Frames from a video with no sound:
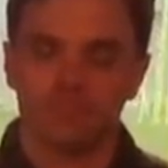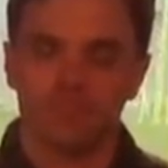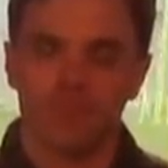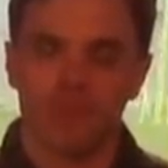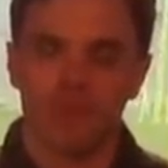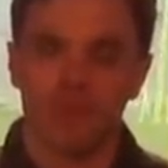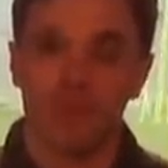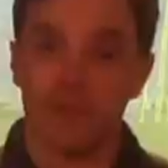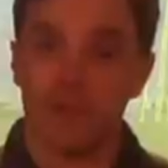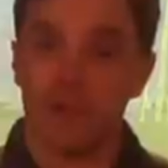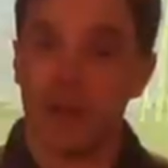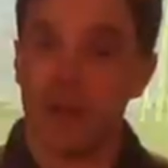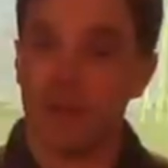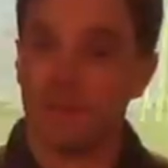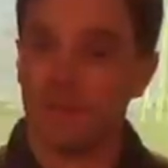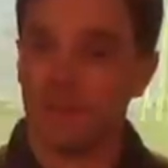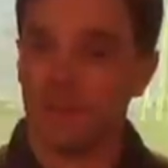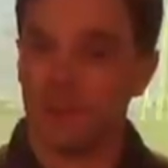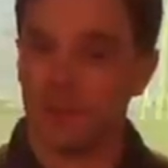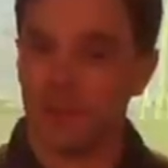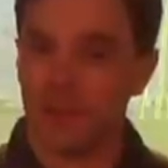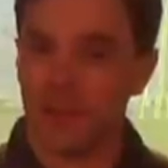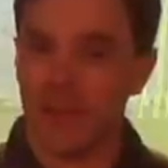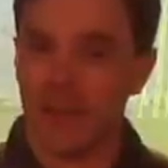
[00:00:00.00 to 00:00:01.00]
if you're not
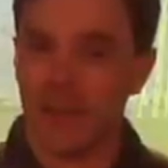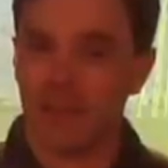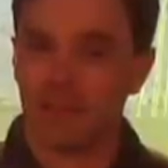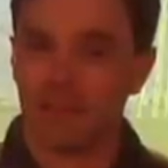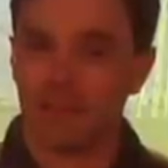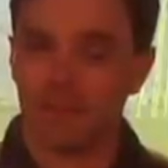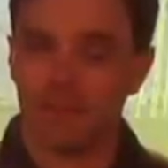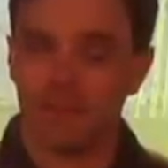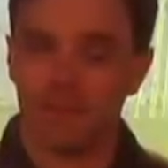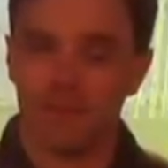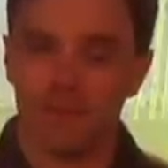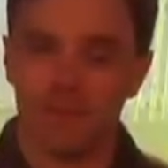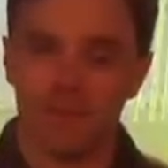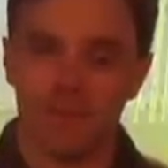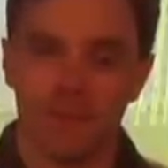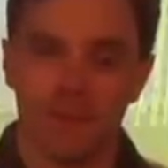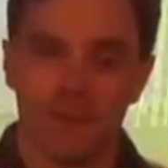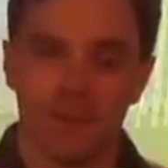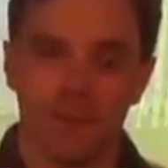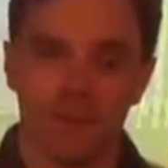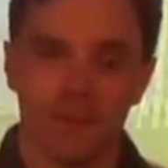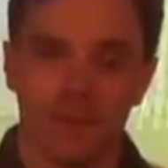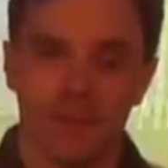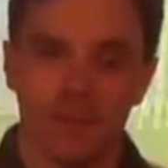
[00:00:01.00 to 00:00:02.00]
feeling that, if you're
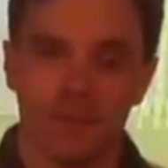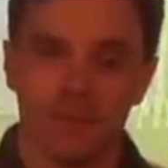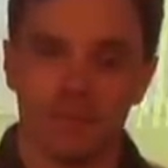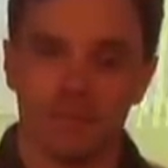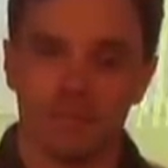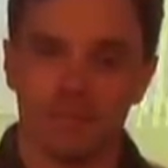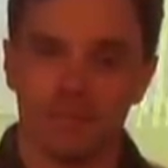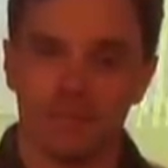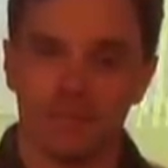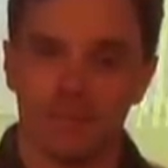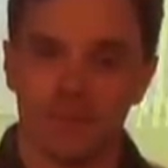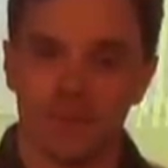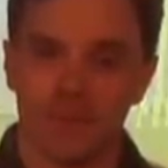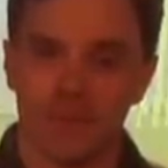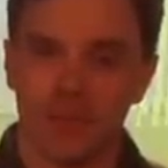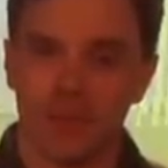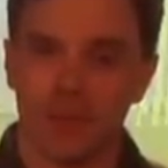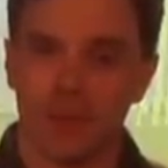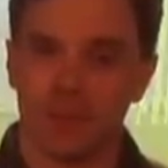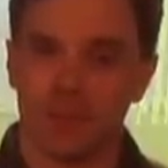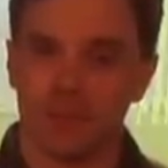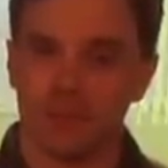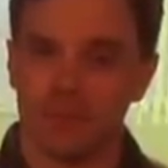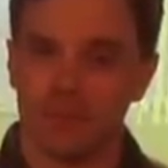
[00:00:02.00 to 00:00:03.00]
feeling
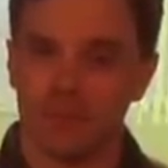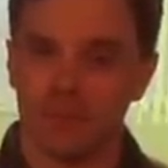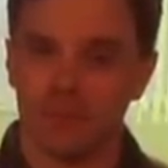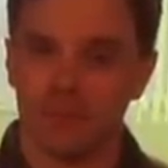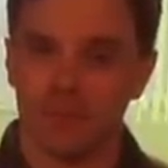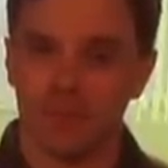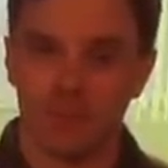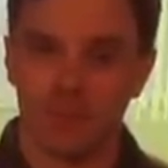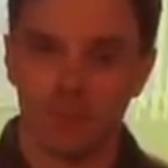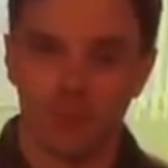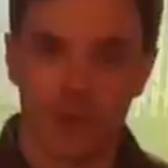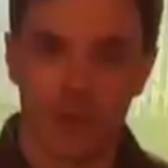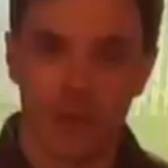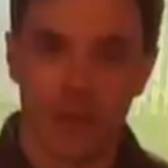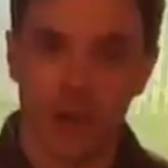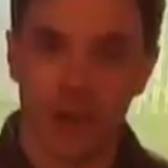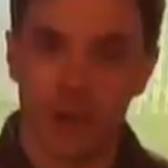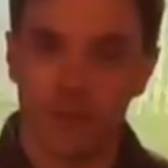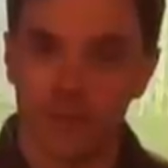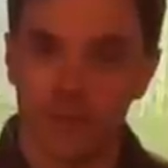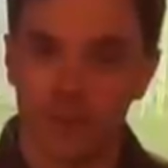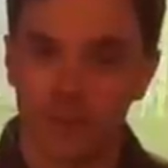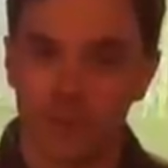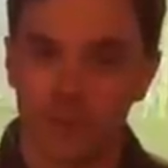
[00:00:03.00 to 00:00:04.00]
still somewhat
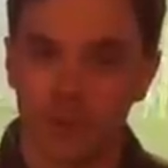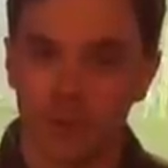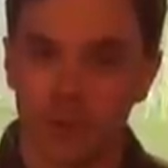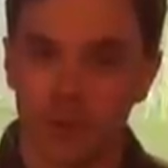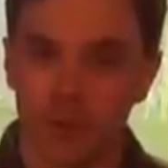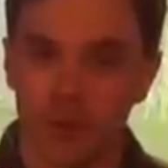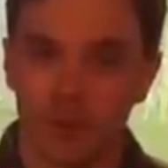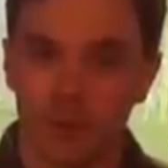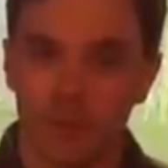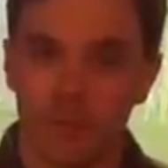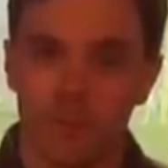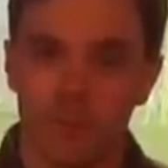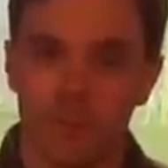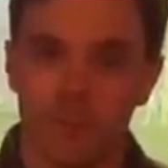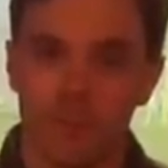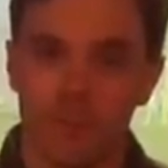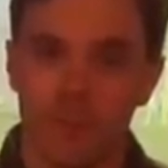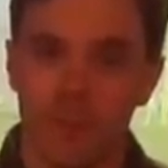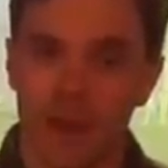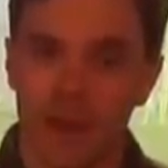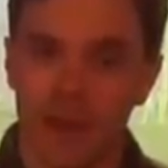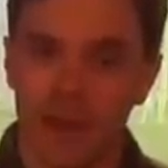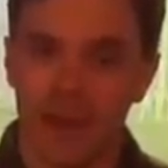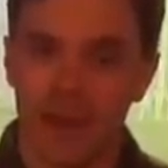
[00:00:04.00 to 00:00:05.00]
comfortable, you
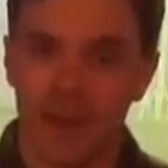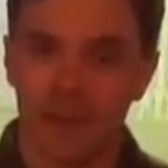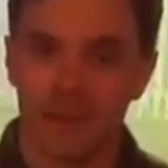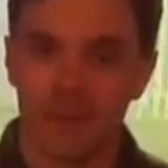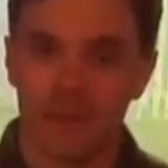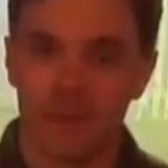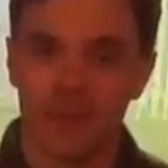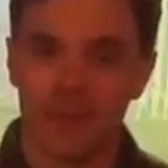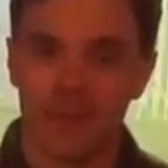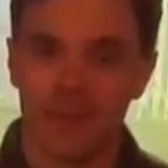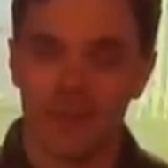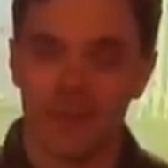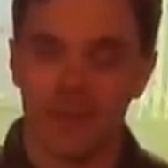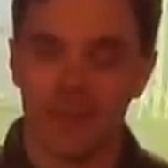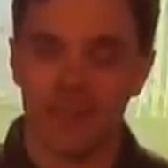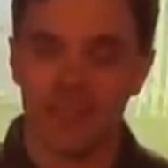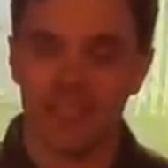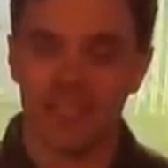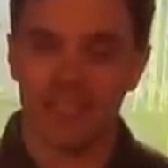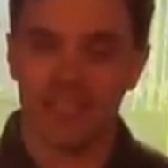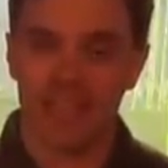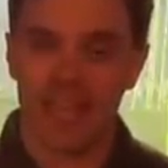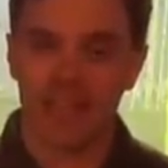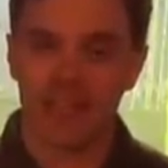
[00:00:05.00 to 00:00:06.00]
might not be
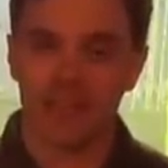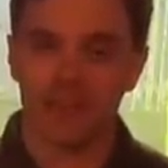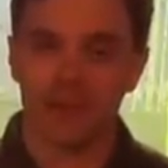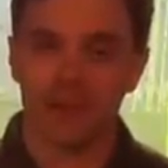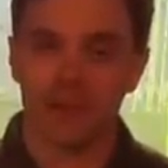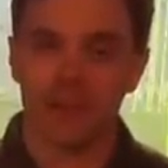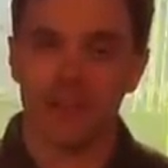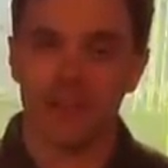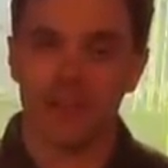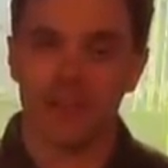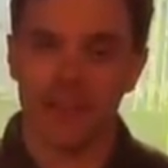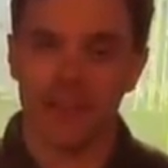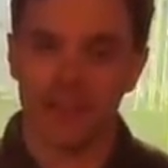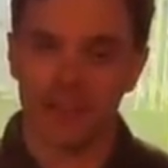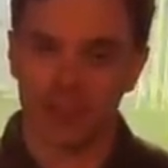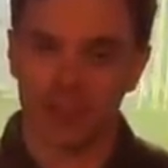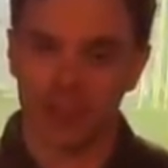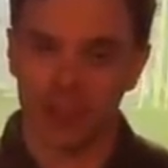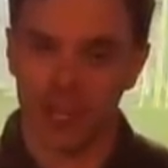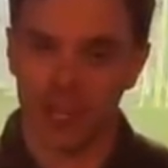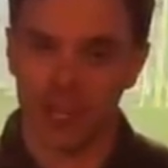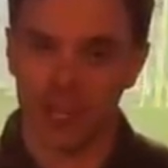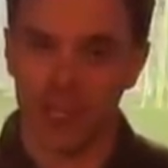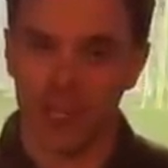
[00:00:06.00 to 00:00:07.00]
exaggerating that
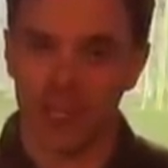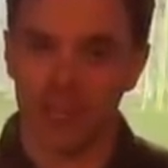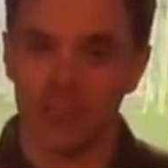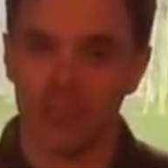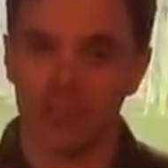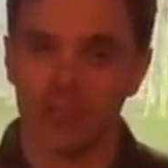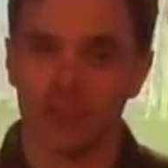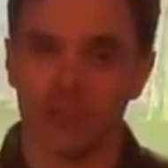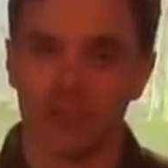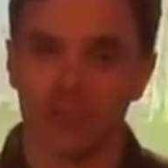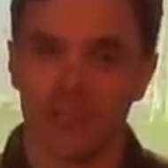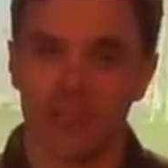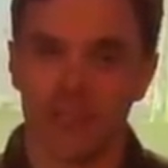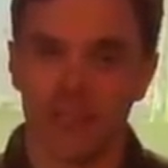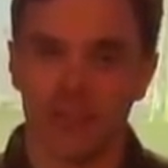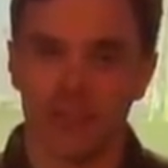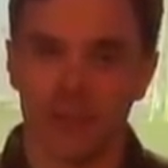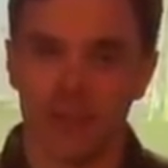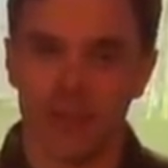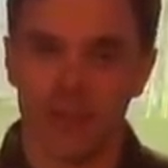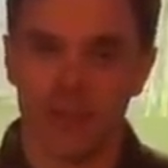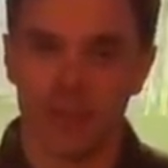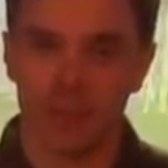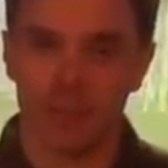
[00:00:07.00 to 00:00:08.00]
change or
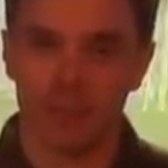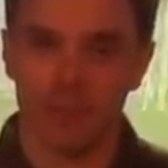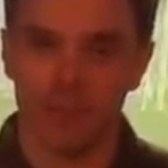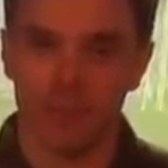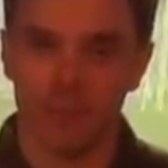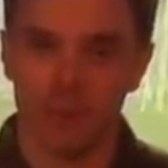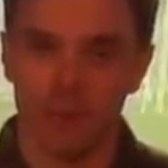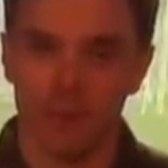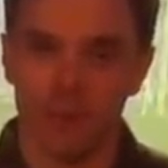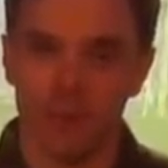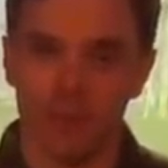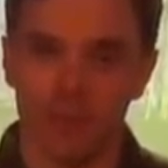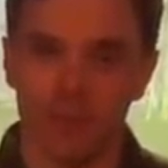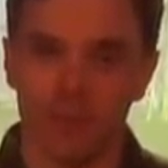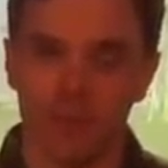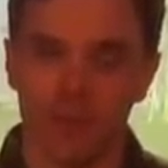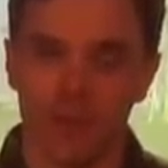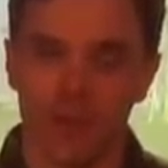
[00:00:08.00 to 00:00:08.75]
exaggerating that move,